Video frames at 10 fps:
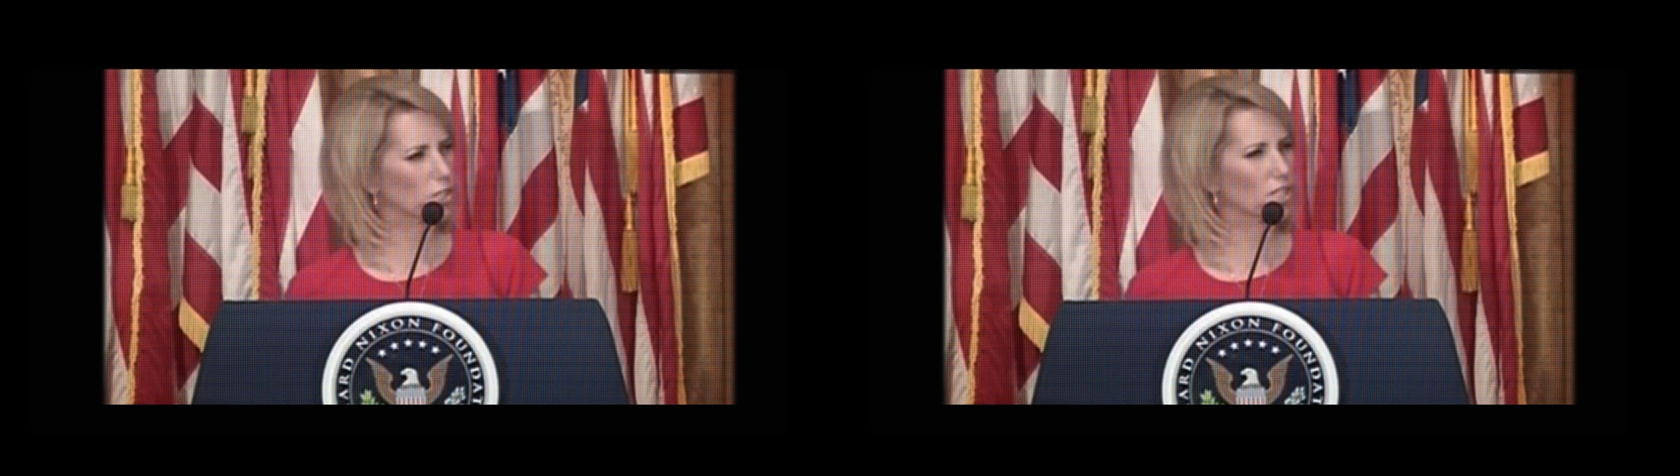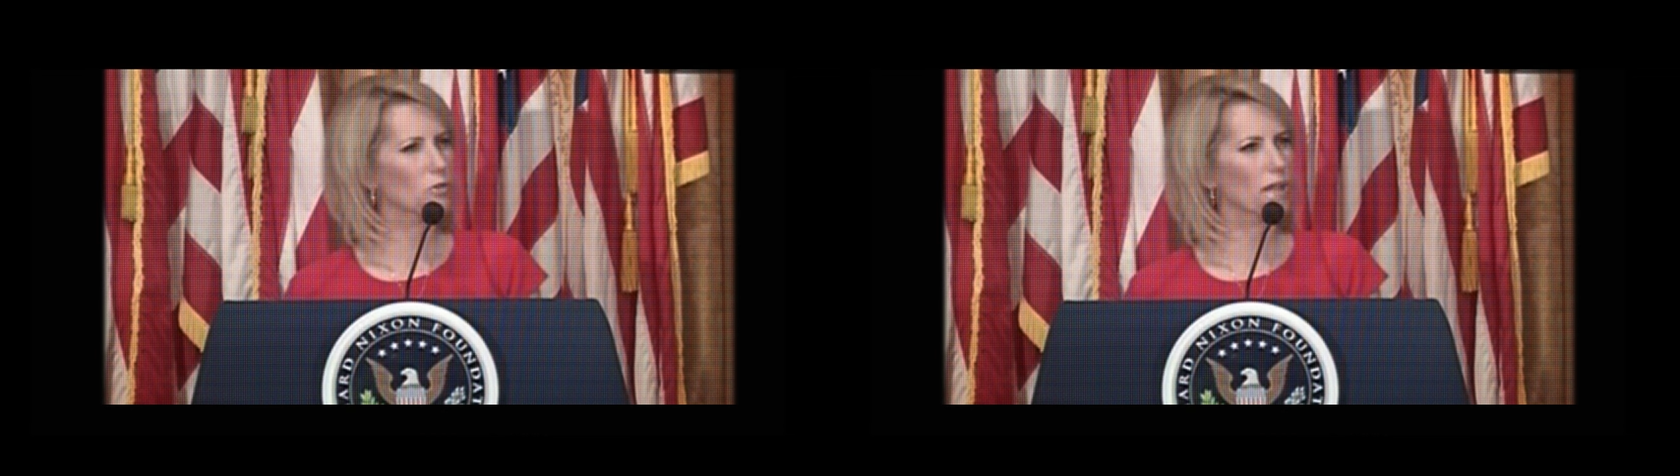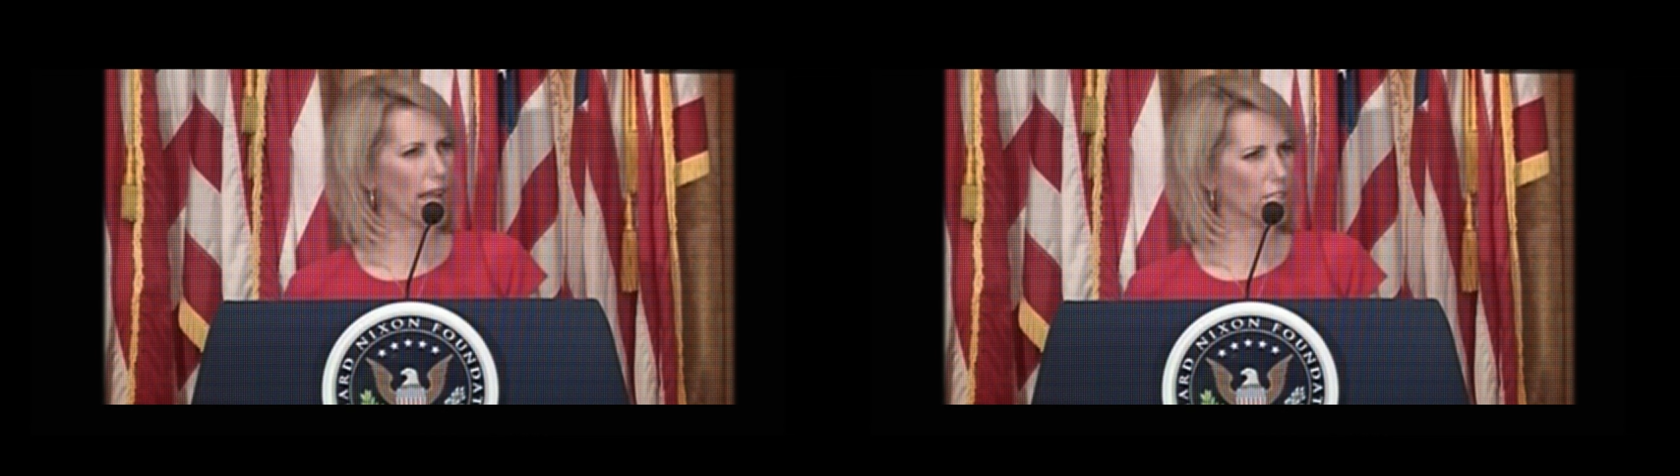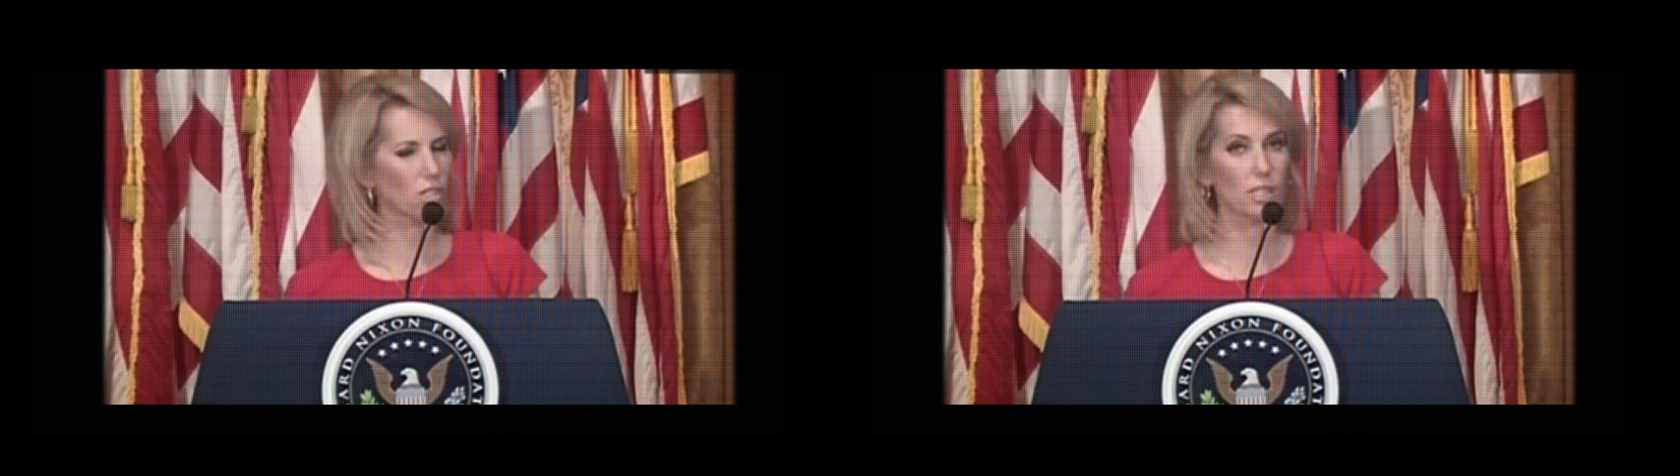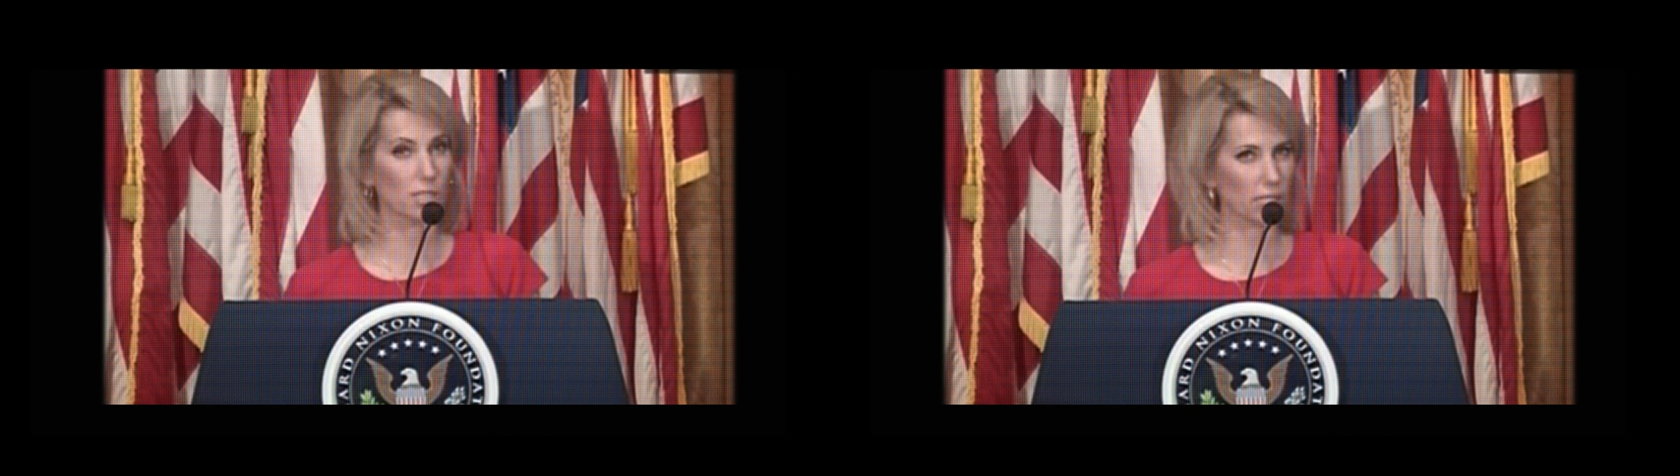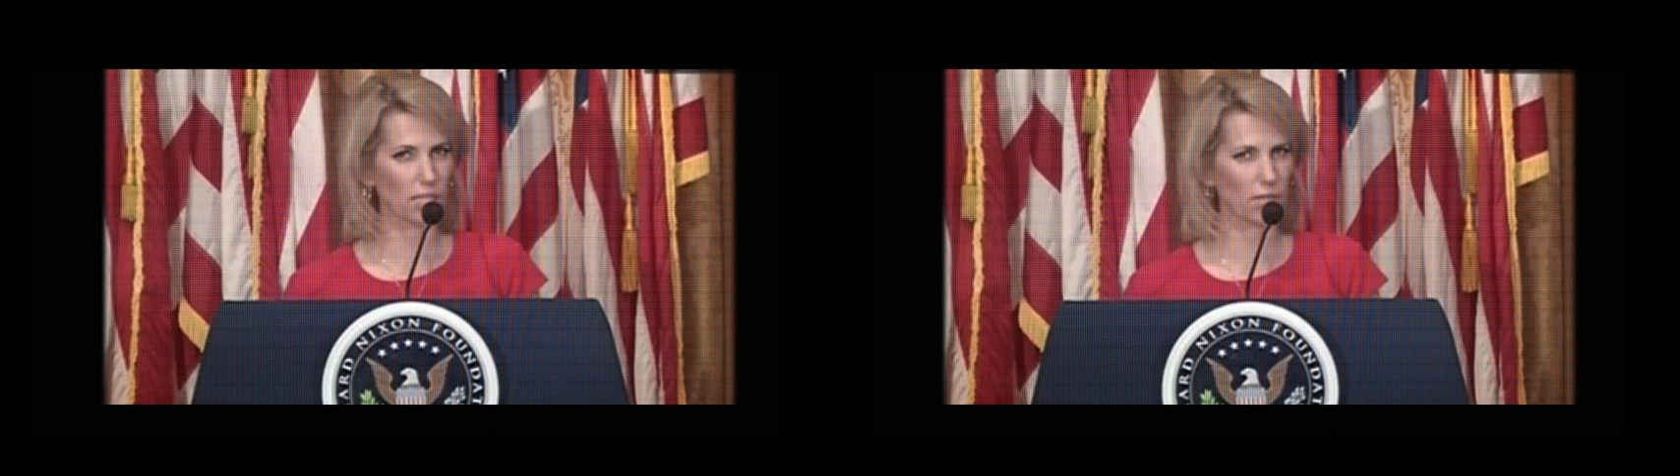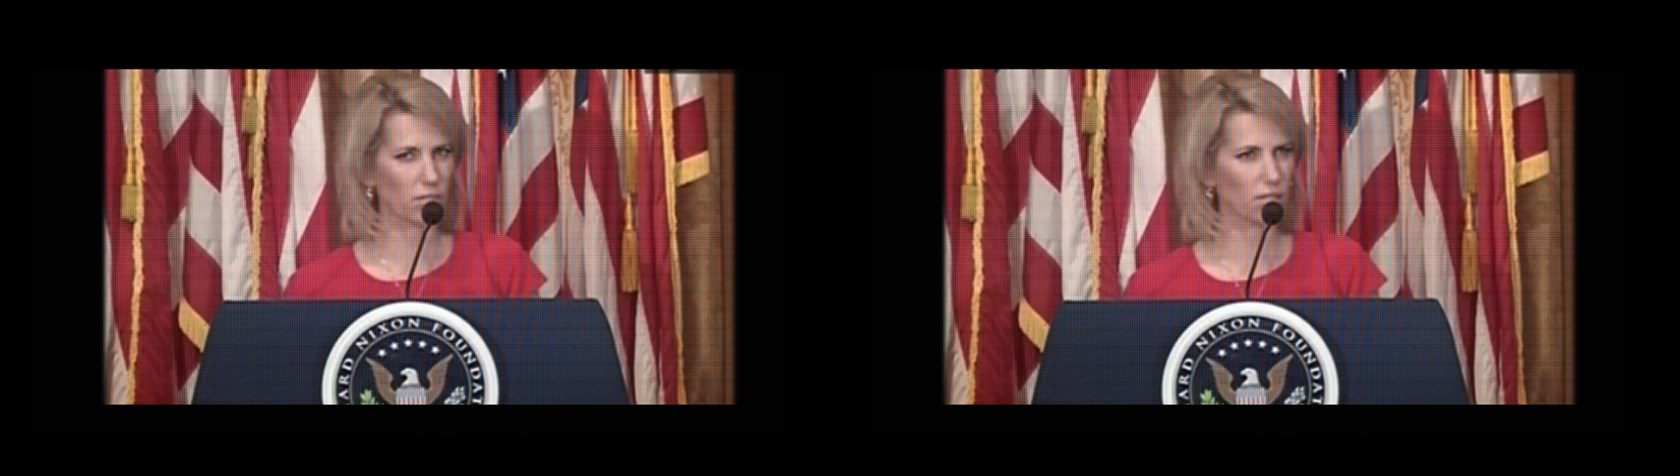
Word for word: reaction to sleeves?